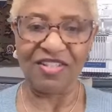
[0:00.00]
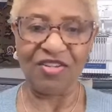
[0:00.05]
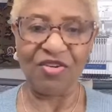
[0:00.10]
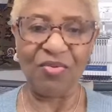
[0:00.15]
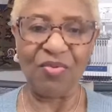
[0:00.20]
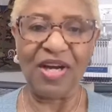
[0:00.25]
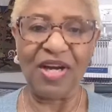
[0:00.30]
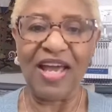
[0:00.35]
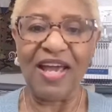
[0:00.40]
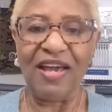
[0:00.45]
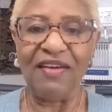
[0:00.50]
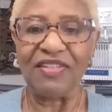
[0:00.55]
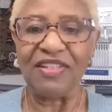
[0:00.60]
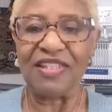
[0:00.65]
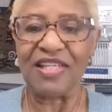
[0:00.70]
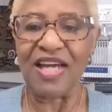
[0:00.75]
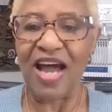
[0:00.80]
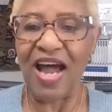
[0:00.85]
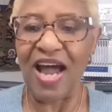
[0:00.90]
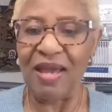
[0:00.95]
we'll have a
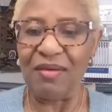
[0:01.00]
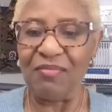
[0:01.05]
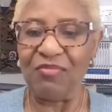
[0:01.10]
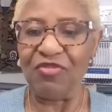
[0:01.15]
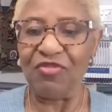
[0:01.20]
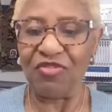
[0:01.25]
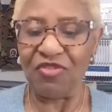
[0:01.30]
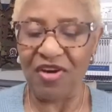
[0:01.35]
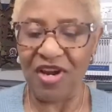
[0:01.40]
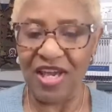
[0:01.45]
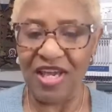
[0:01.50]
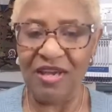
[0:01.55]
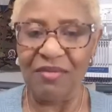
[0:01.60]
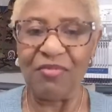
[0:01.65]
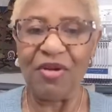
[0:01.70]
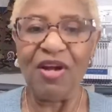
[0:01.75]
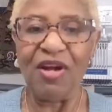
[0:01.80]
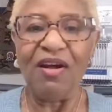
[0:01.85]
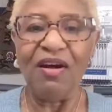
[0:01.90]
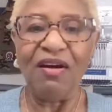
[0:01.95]
time frame
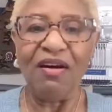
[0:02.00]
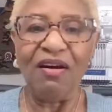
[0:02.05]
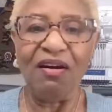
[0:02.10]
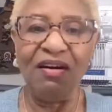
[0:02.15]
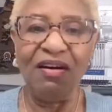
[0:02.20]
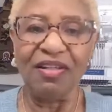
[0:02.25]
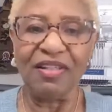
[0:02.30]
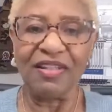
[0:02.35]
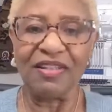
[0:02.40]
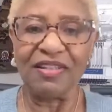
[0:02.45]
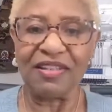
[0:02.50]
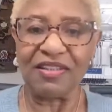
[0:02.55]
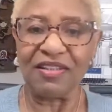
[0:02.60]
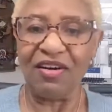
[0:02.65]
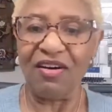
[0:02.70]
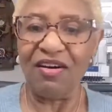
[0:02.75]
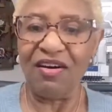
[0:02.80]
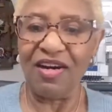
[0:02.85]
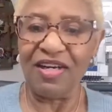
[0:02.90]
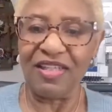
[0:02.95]
on the
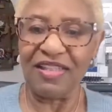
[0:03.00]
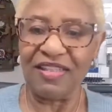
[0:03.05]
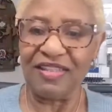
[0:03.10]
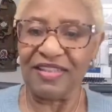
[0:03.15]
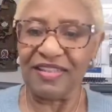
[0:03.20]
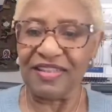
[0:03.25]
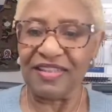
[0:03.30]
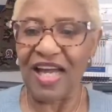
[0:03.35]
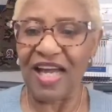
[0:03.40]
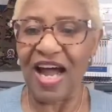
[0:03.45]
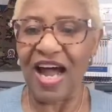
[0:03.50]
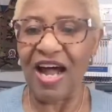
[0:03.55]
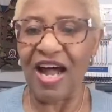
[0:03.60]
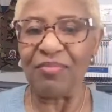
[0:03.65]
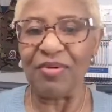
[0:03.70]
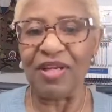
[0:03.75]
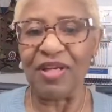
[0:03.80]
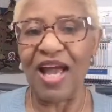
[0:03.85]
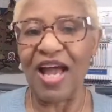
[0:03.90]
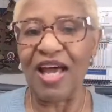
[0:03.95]
start and stop
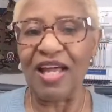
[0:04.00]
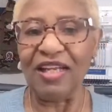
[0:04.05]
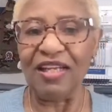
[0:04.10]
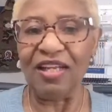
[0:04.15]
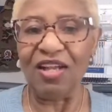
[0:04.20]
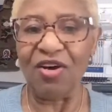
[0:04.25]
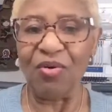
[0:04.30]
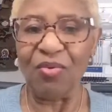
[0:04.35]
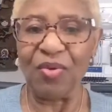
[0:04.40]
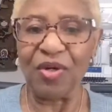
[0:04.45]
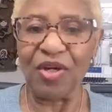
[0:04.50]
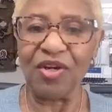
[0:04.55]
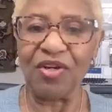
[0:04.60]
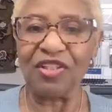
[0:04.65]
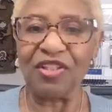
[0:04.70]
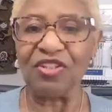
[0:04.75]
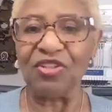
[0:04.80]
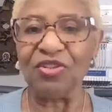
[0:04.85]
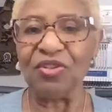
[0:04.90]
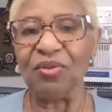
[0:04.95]
and how long we're going to
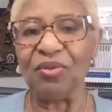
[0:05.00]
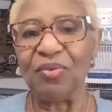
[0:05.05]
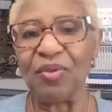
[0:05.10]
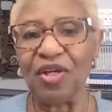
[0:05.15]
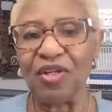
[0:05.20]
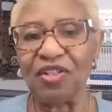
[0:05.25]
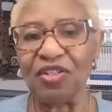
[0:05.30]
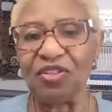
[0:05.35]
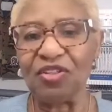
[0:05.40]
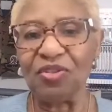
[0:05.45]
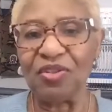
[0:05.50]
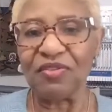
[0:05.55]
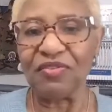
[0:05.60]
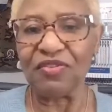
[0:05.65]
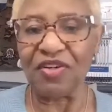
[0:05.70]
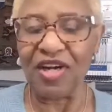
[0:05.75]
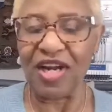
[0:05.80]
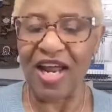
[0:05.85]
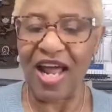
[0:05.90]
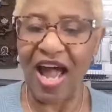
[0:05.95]
do it. We're going to do it
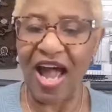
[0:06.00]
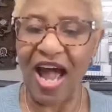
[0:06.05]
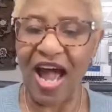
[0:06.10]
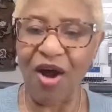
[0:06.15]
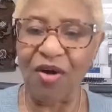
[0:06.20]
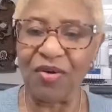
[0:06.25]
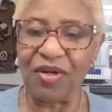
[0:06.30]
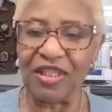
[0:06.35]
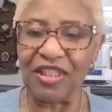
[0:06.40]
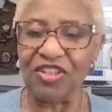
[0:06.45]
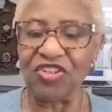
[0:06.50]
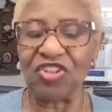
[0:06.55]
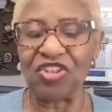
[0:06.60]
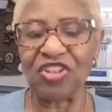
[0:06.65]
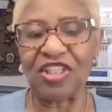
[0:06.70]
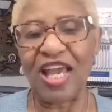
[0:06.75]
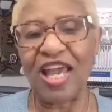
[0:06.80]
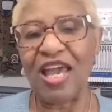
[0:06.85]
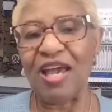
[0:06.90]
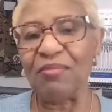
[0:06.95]
for an hour each
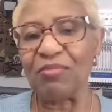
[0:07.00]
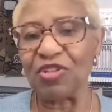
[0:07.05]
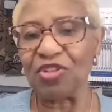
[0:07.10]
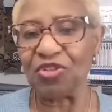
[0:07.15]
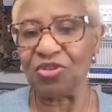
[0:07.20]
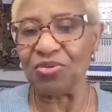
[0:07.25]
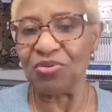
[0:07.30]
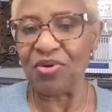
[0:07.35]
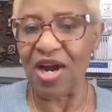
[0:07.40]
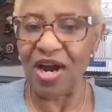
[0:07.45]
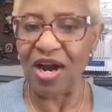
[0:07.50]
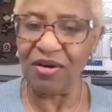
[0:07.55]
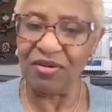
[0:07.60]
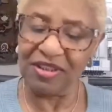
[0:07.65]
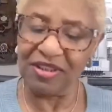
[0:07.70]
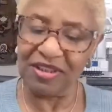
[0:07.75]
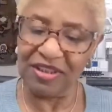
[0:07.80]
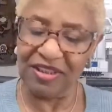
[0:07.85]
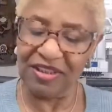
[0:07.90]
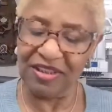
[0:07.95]
time or 2
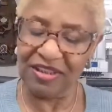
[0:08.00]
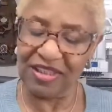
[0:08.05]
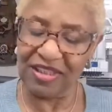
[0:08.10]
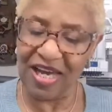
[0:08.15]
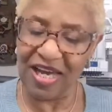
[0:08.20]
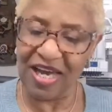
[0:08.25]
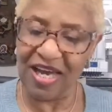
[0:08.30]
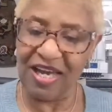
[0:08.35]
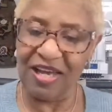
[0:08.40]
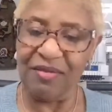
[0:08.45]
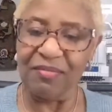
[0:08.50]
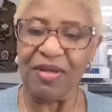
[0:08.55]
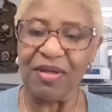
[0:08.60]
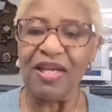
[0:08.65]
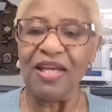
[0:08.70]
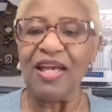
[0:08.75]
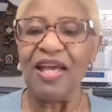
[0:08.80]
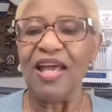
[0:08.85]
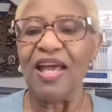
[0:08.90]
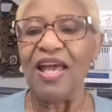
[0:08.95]
hours each time,
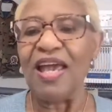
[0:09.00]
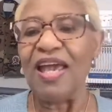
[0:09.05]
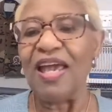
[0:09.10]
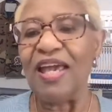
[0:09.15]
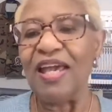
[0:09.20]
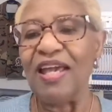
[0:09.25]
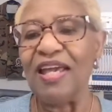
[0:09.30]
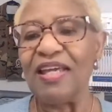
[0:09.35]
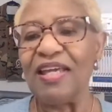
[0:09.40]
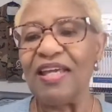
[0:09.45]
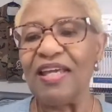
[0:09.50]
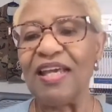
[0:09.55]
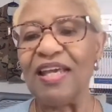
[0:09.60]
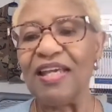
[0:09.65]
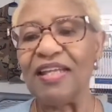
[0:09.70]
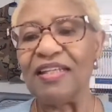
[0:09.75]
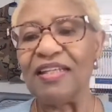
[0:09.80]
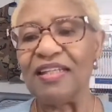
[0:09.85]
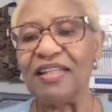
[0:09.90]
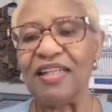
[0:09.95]

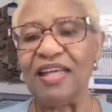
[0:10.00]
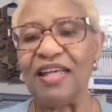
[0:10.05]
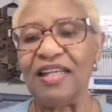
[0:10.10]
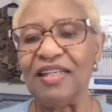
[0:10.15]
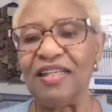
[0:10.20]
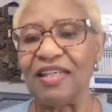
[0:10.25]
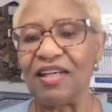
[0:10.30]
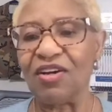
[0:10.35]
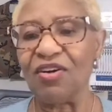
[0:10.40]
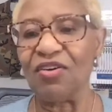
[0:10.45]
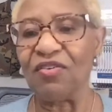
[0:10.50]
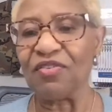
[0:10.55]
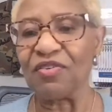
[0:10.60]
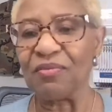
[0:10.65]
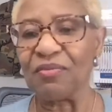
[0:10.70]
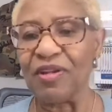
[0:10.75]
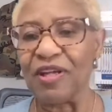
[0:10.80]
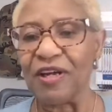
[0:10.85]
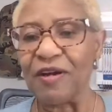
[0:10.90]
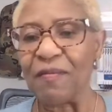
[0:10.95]
and then go
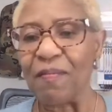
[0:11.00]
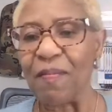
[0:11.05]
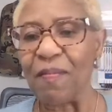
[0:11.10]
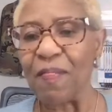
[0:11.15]
from there.